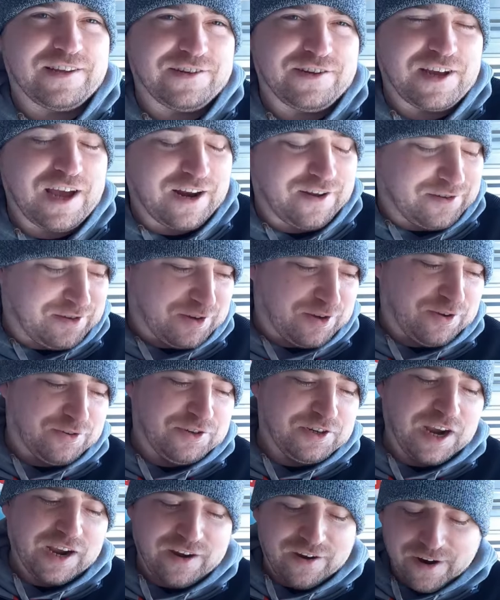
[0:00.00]
has a channel, so go
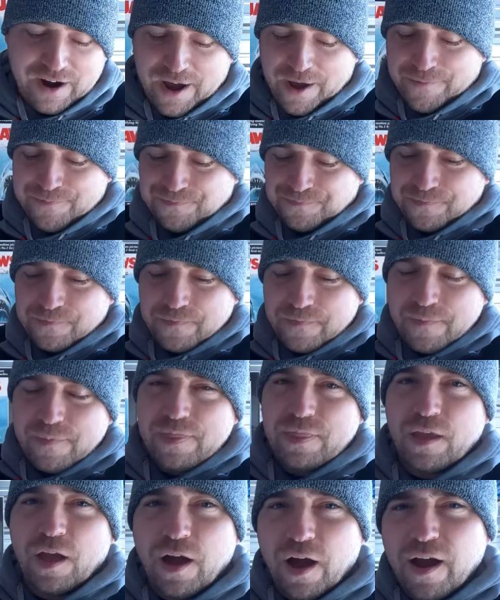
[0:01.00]
check her out.
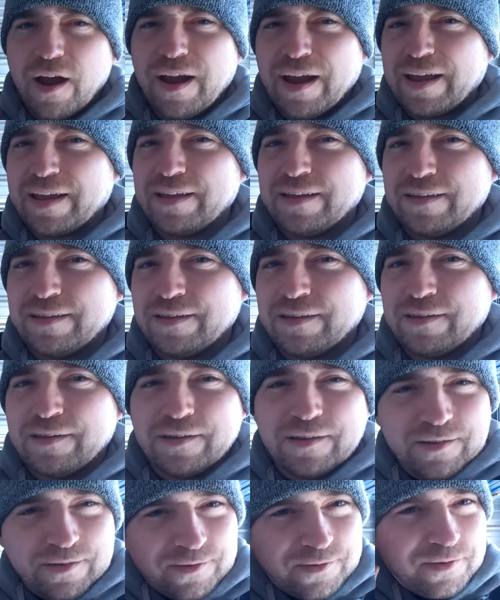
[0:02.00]
All right,
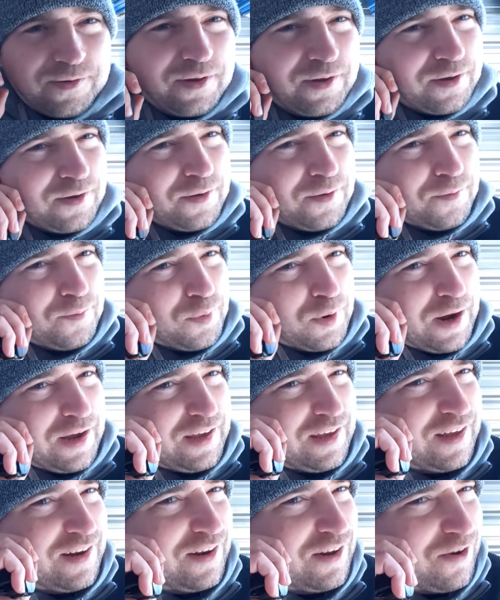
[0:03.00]

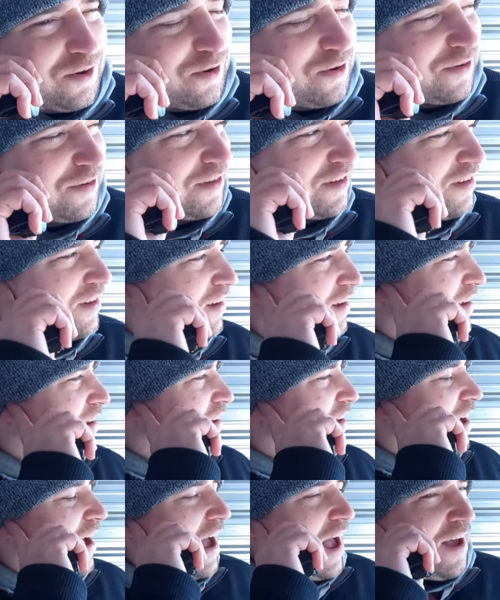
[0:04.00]
breaking news.
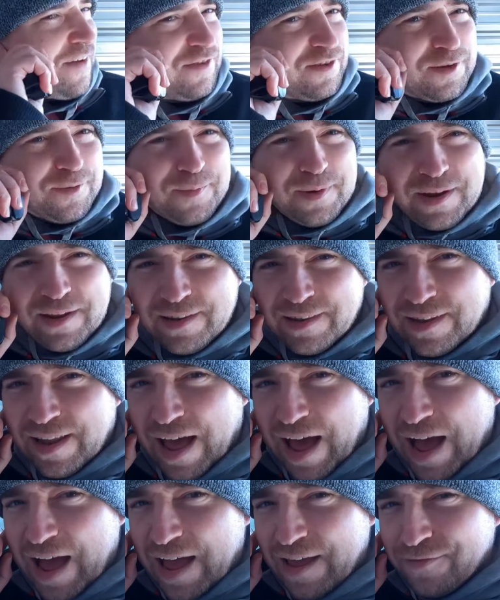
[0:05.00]
I have somebody
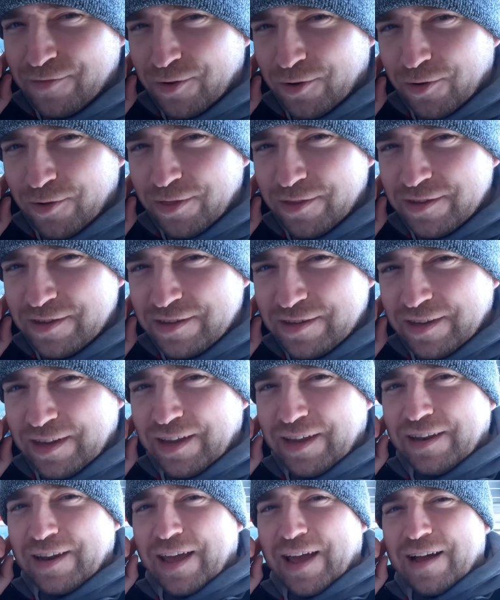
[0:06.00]
live on the
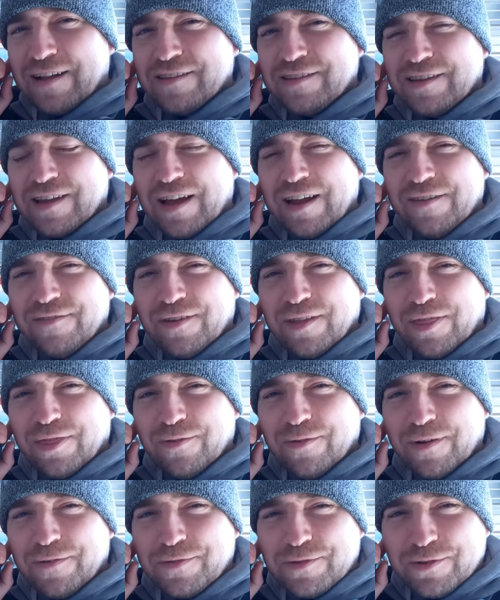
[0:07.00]
scene outside of a
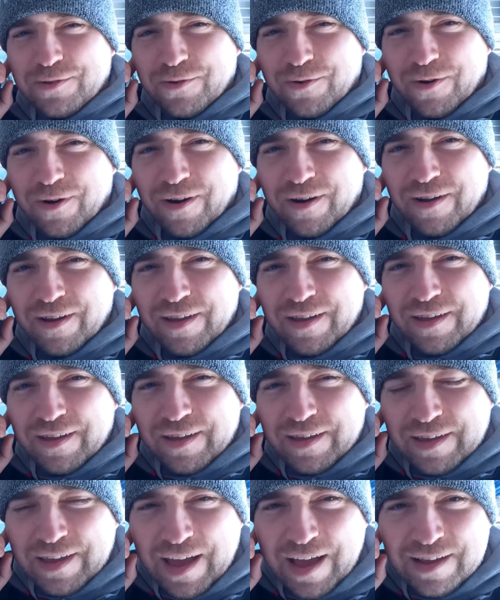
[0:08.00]
thrift store.
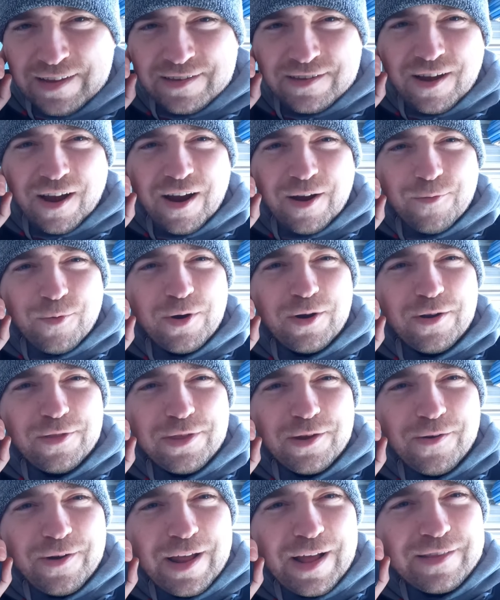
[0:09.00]
Yes, all right, we're gonna
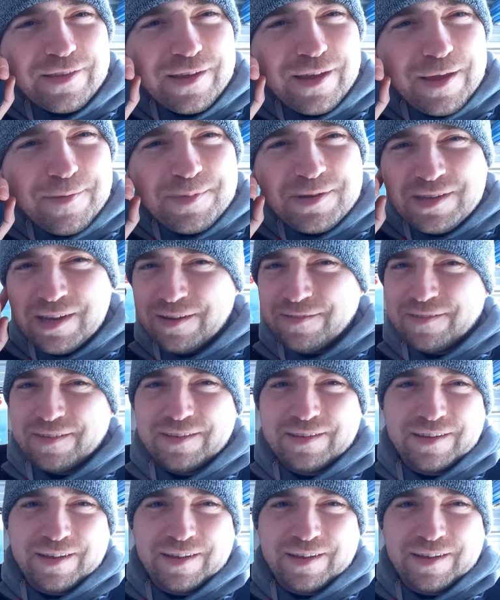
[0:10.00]
throw it out to him. See,